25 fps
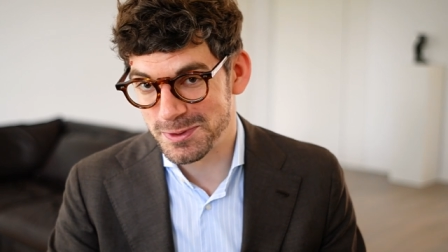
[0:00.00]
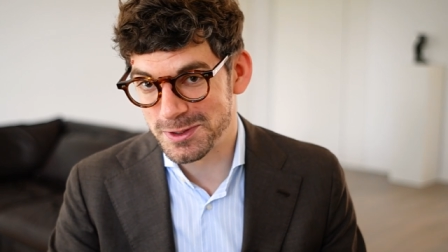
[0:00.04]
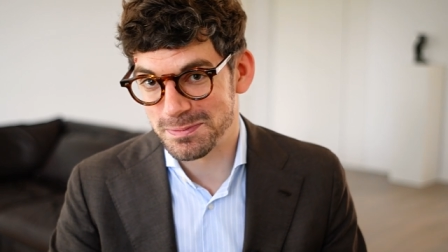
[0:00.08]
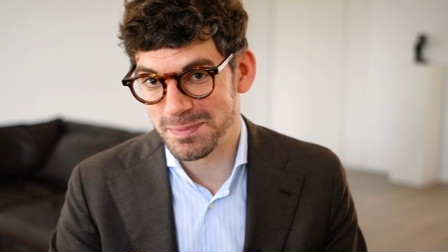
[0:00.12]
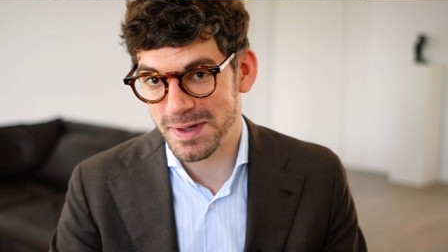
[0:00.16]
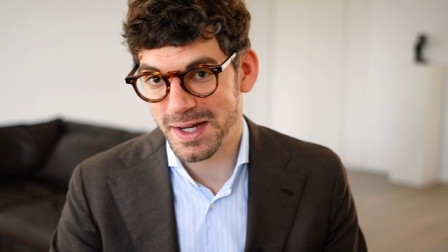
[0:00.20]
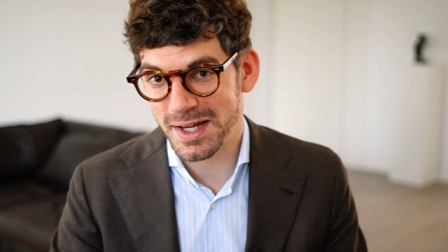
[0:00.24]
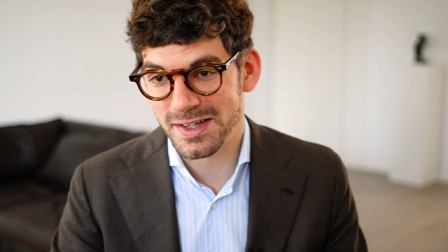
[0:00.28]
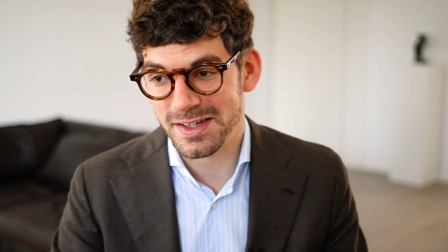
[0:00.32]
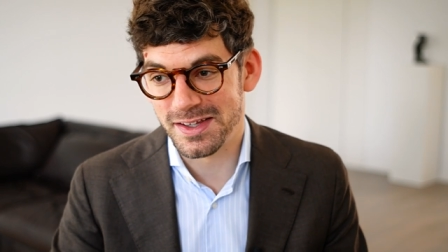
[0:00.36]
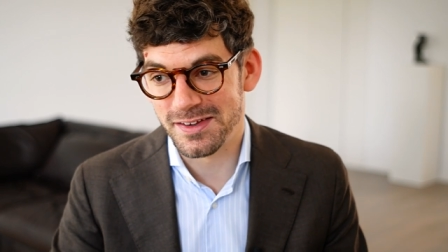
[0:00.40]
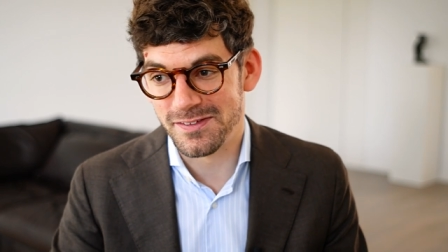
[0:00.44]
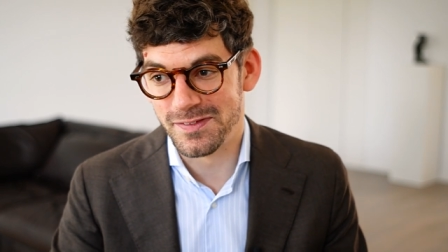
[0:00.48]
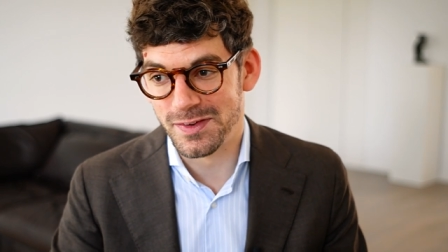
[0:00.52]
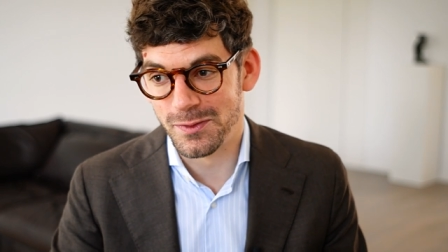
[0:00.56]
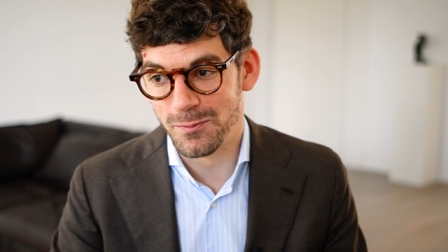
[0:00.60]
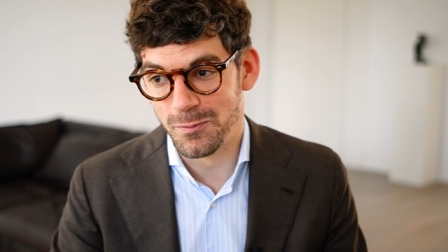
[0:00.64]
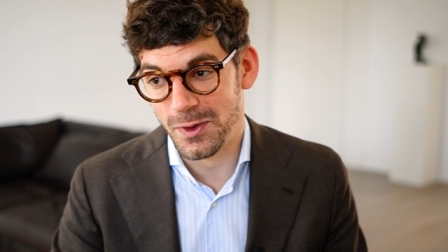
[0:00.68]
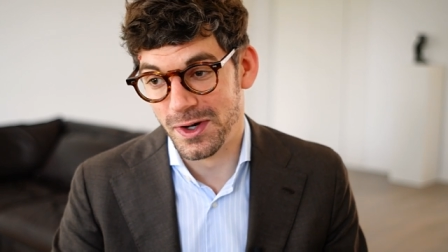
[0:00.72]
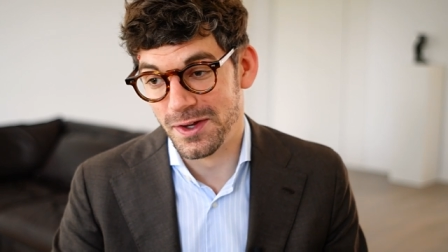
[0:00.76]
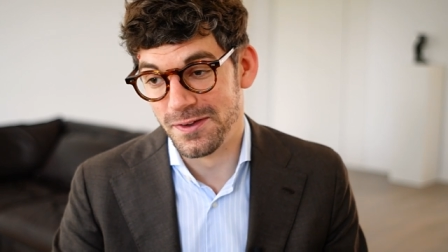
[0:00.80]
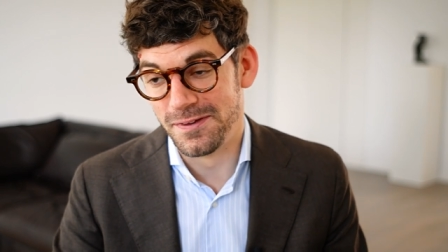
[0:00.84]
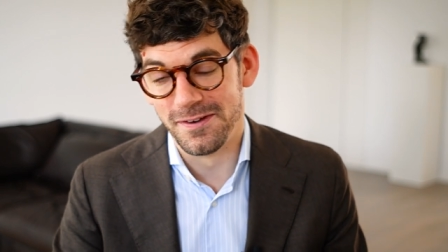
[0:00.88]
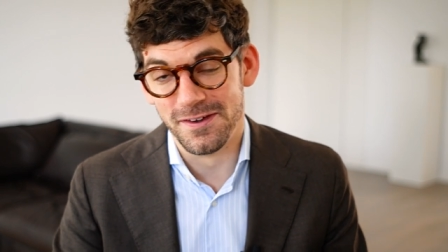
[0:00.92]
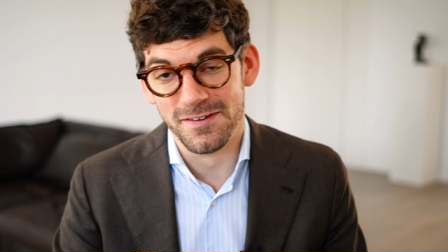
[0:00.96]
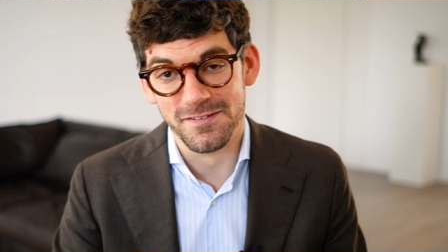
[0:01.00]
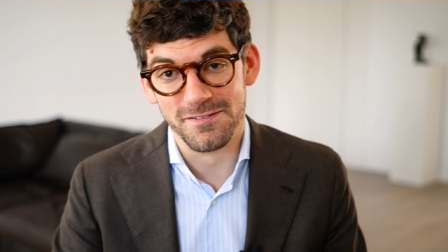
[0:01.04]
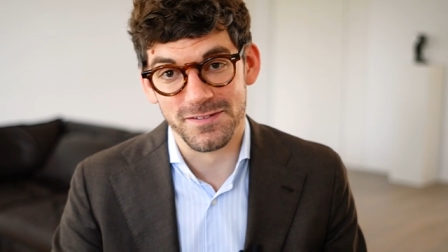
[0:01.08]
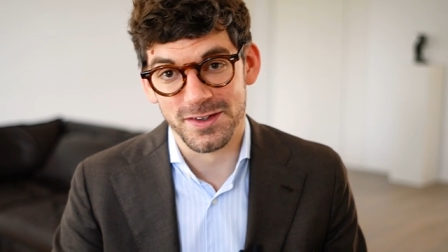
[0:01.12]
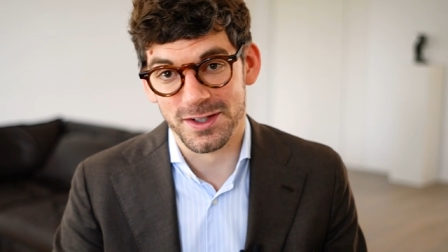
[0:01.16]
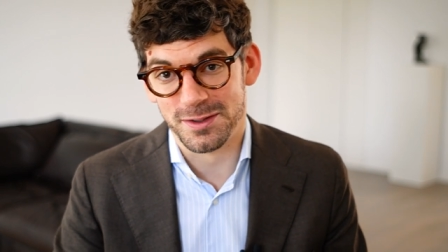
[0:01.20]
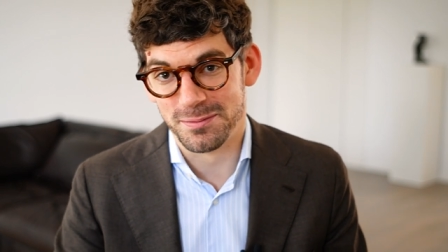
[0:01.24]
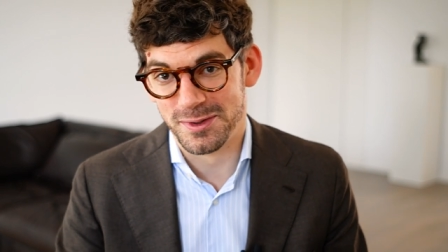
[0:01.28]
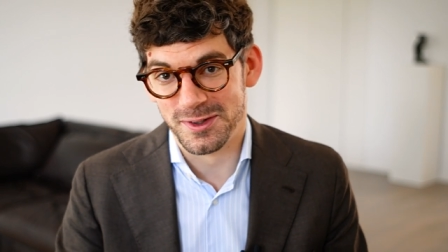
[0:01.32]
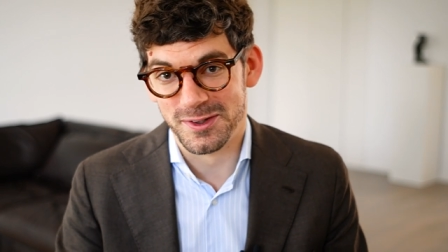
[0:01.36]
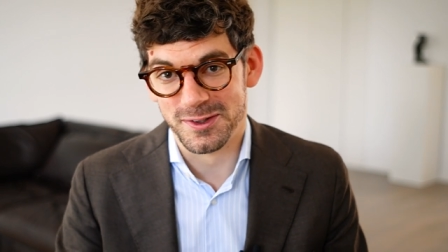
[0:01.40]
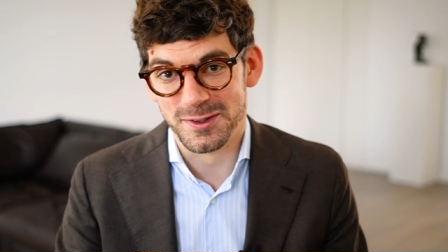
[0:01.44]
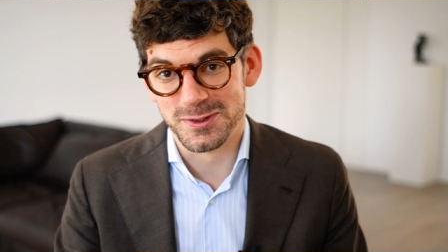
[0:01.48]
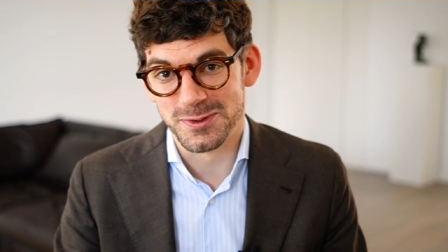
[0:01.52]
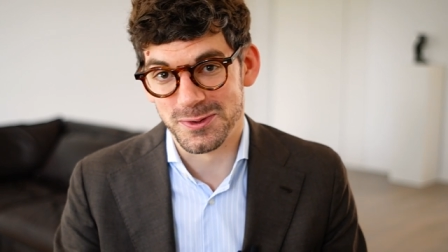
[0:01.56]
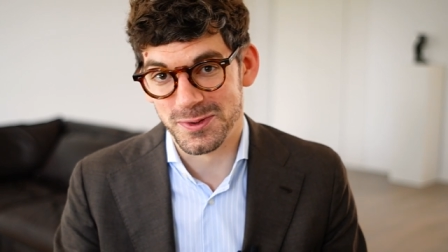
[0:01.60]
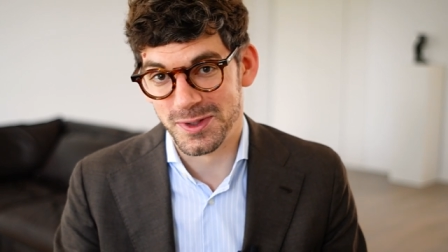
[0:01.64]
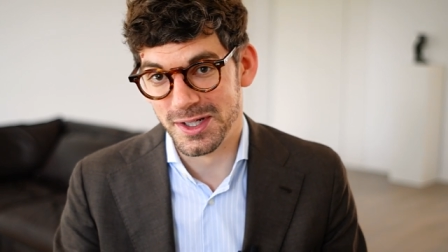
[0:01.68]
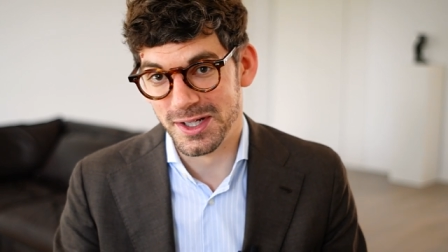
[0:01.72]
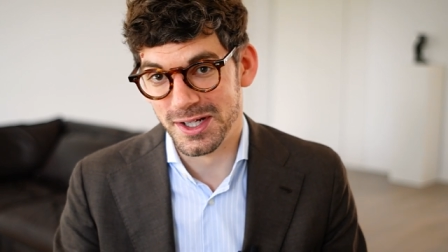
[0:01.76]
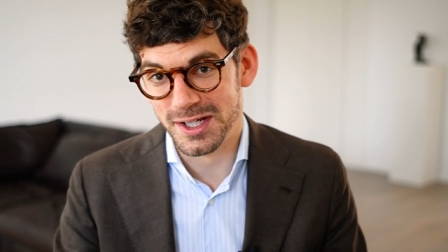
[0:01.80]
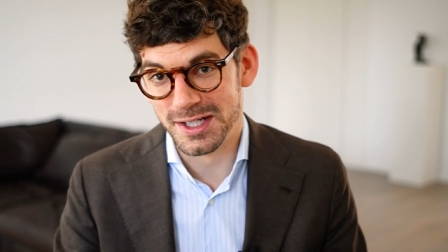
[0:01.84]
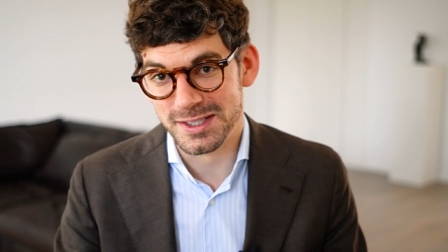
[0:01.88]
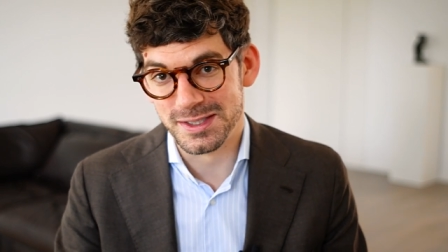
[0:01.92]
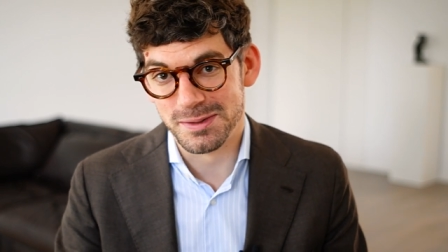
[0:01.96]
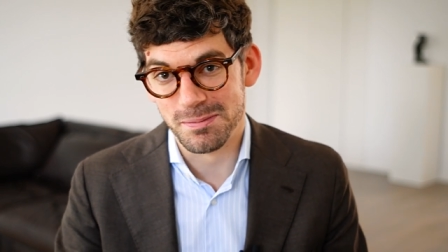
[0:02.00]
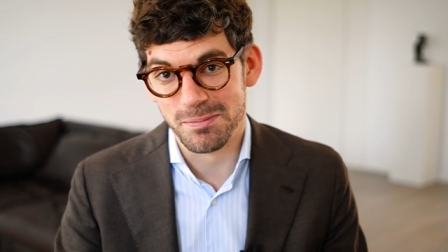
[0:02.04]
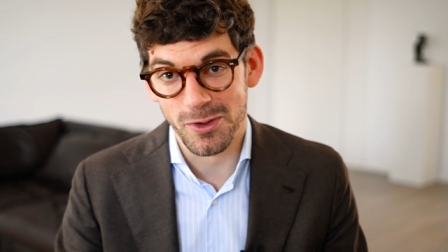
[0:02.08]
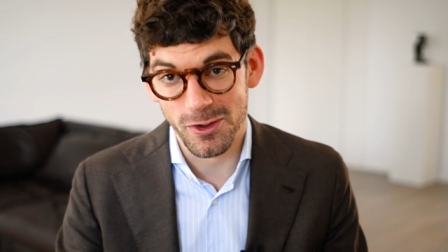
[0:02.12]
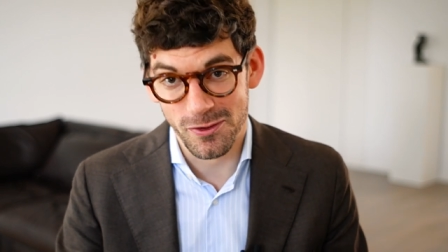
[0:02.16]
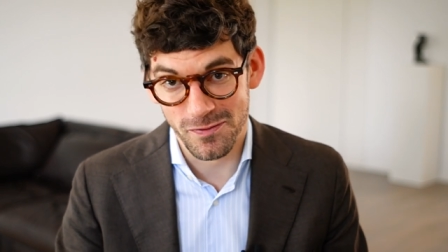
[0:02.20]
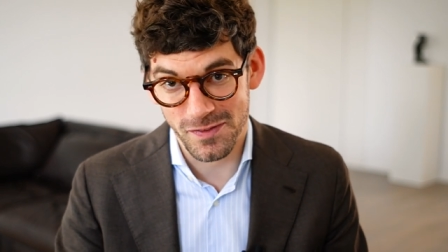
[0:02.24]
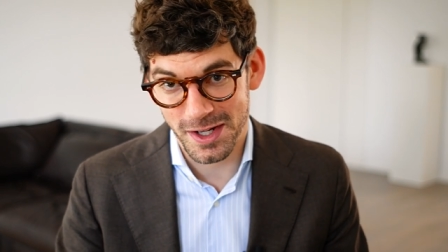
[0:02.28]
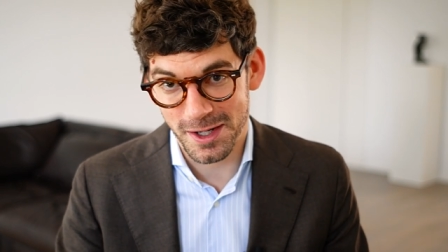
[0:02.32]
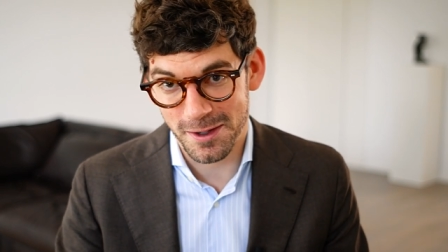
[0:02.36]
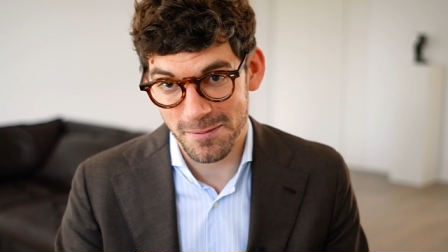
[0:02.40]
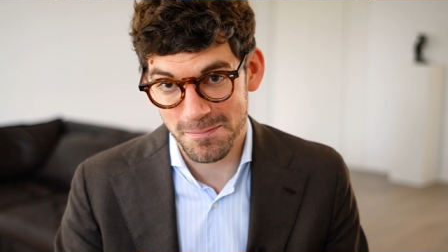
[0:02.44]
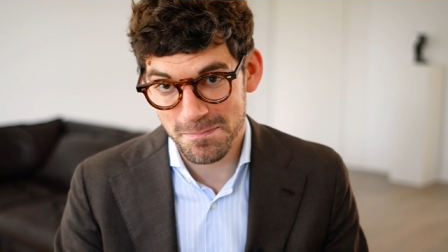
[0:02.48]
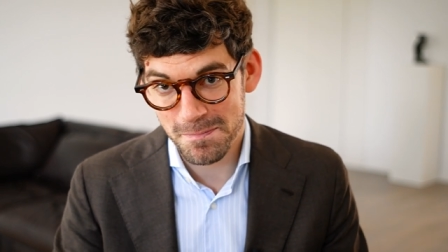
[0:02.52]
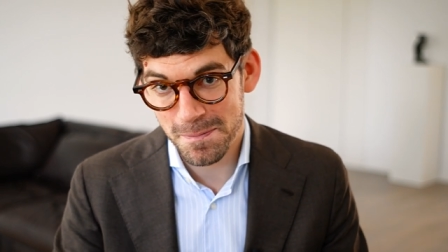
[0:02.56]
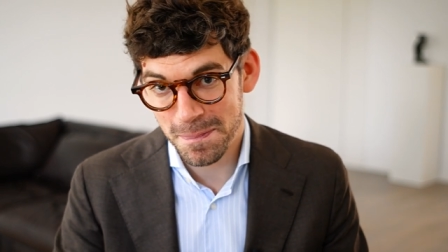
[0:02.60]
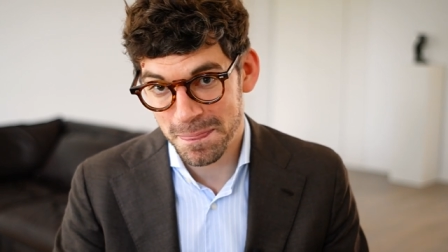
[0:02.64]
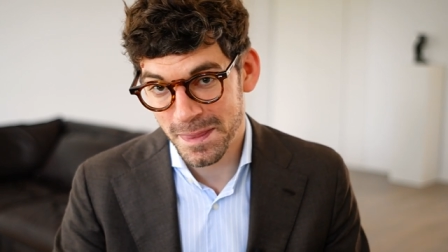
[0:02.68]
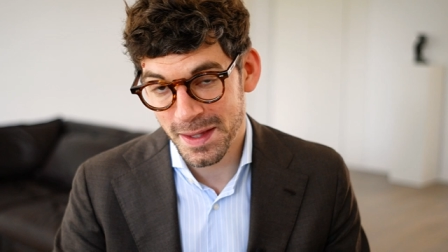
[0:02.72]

perspective and where the film industry is moving.